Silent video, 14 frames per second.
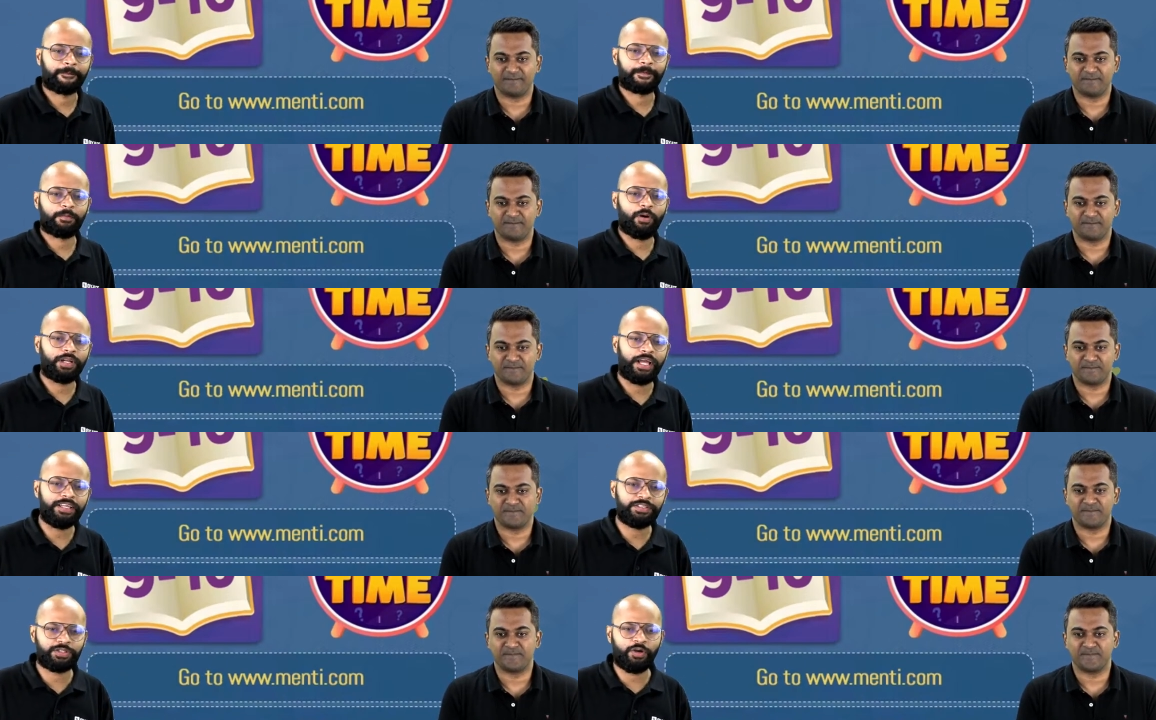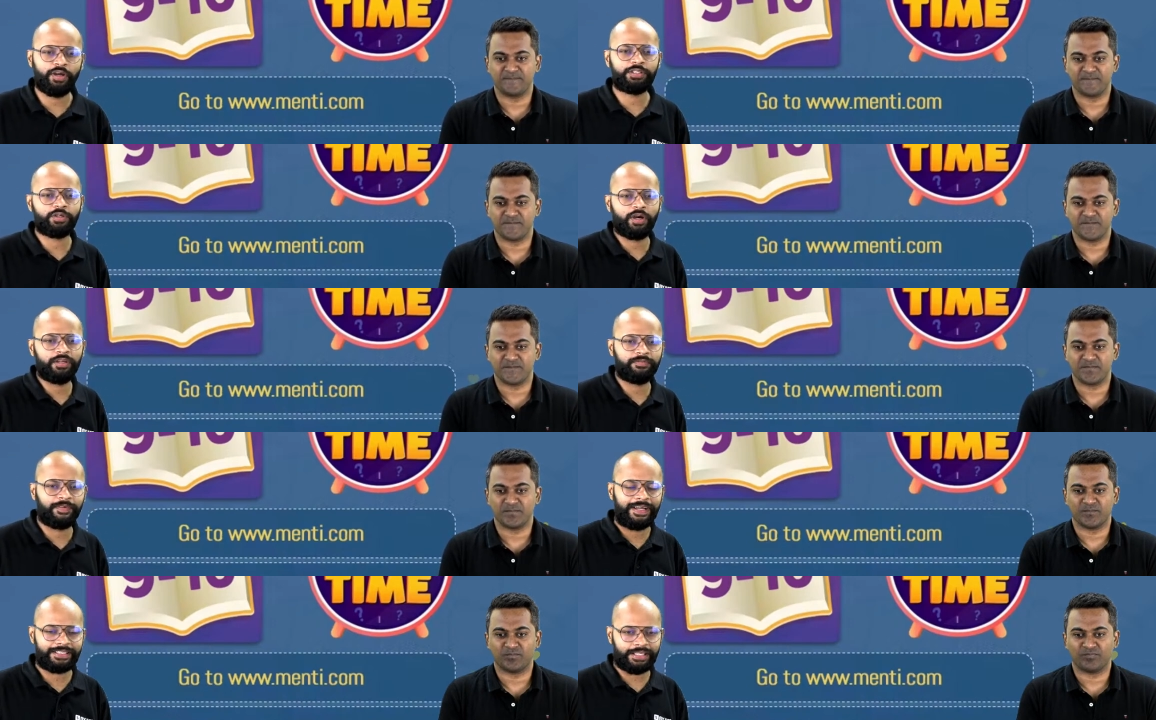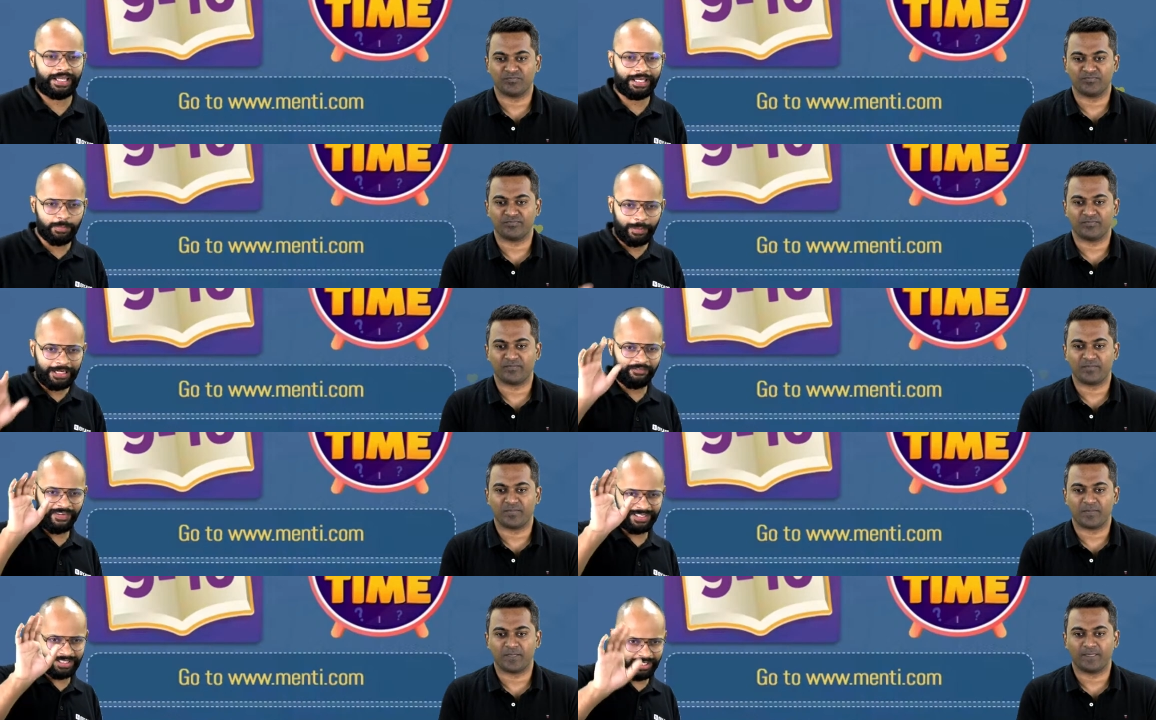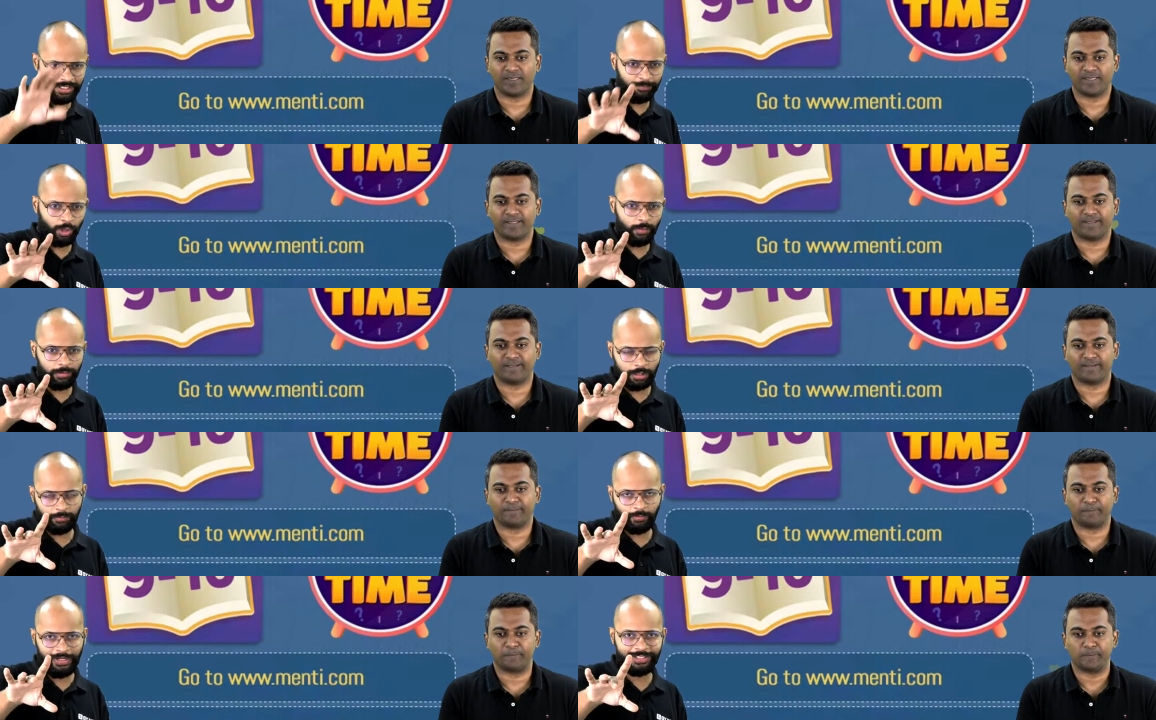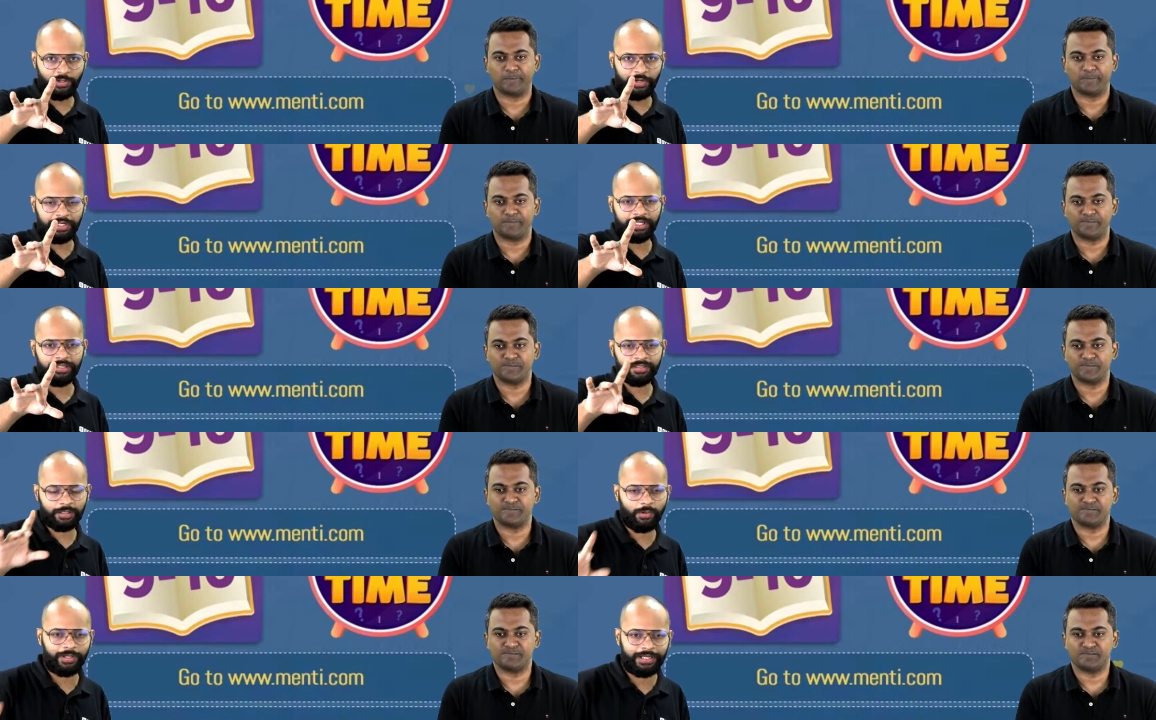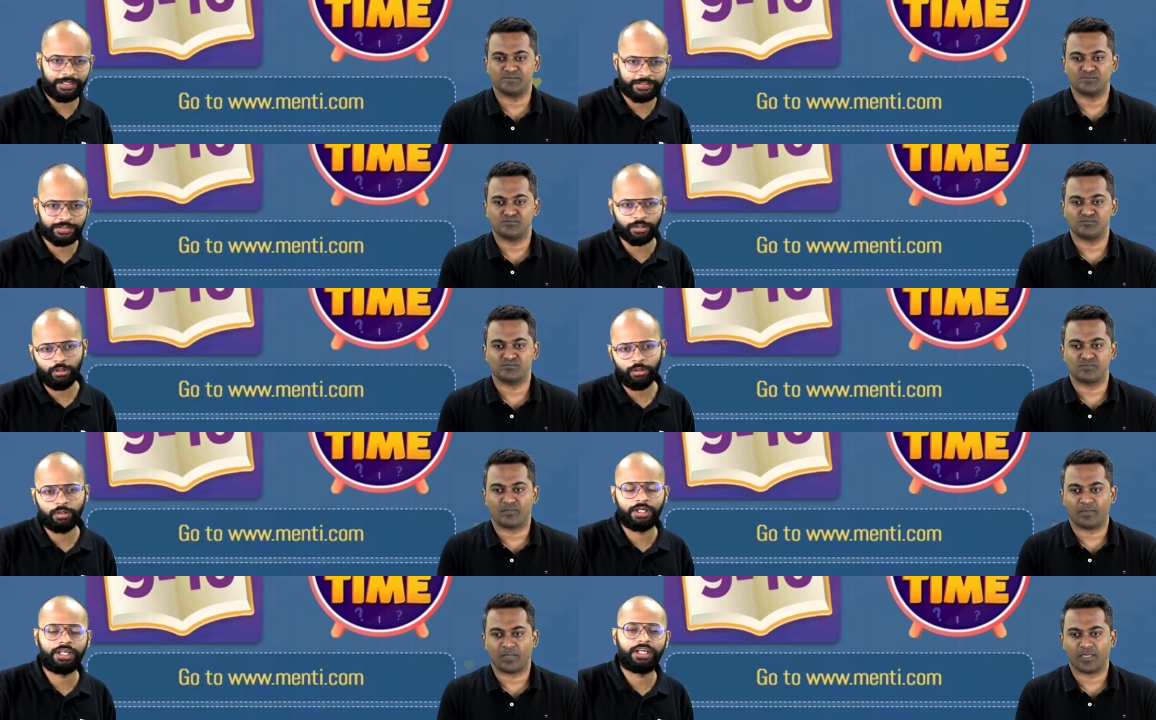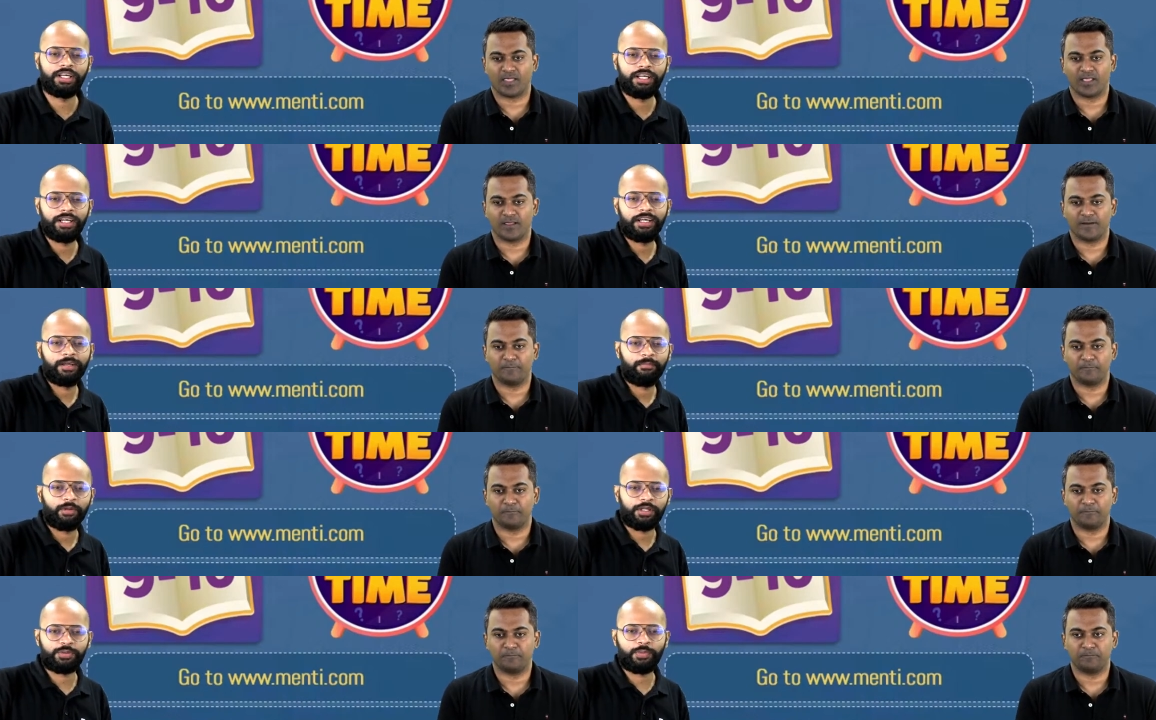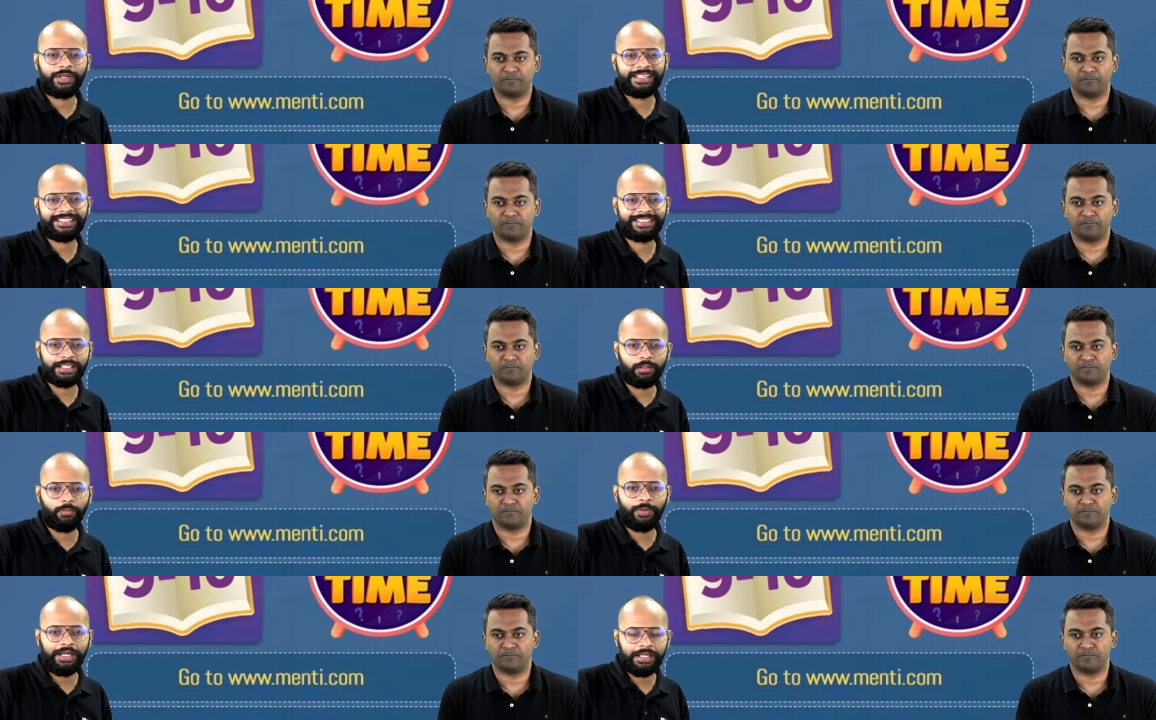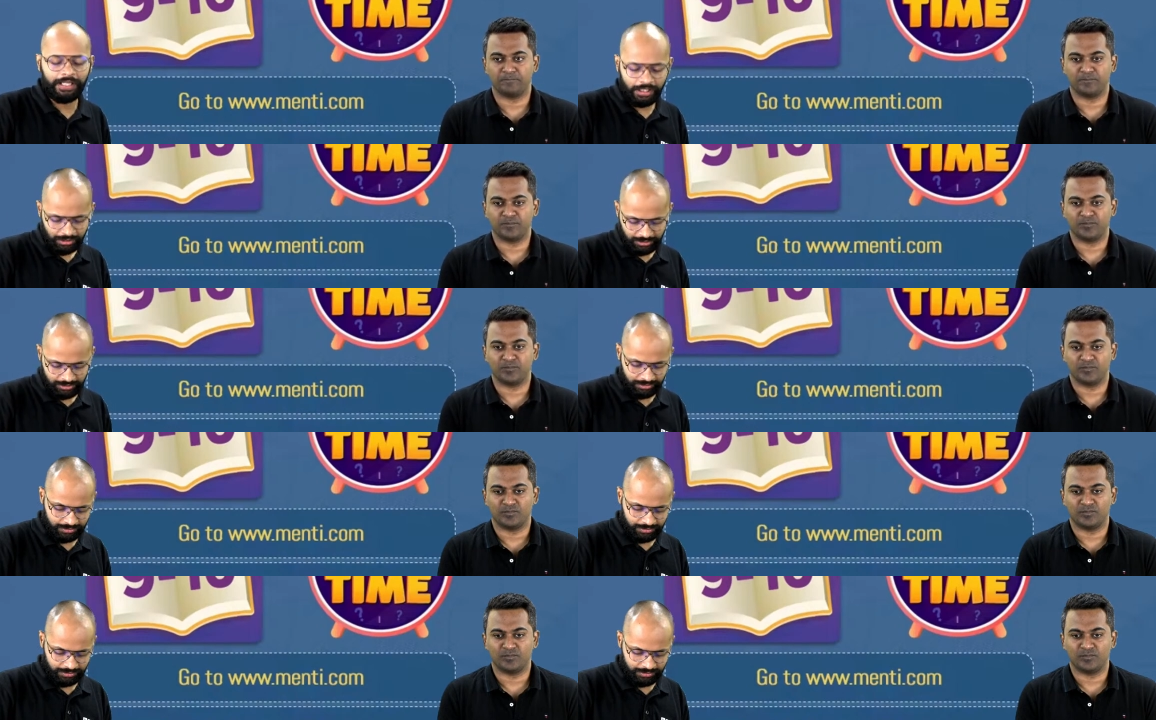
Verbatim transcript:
Speaker 1: Come on guys, join fast. Anybody facing any problem while joining, come on, let us know. Because we are still waiting.